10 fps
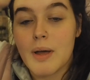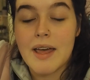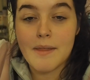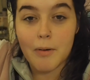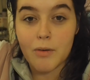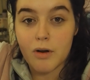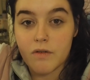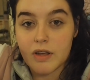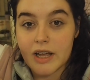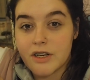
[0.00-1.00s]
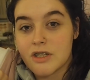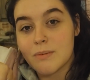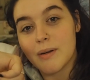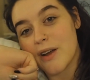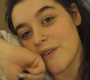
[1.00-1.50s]
hit the bell notification
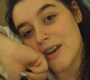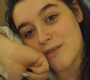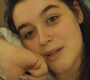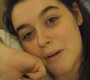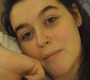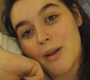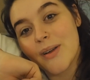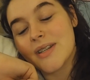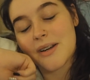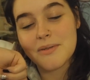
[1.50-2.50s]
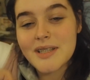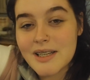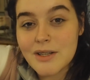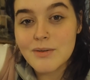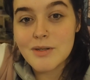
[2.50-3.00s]
to be notified every time I upload, and I'll
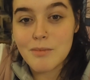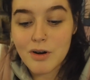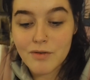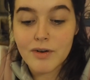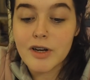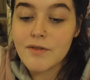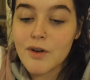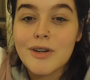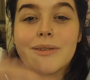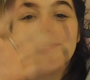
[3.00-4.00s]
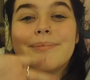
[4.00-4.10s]
see you tomorrow for a new vlog.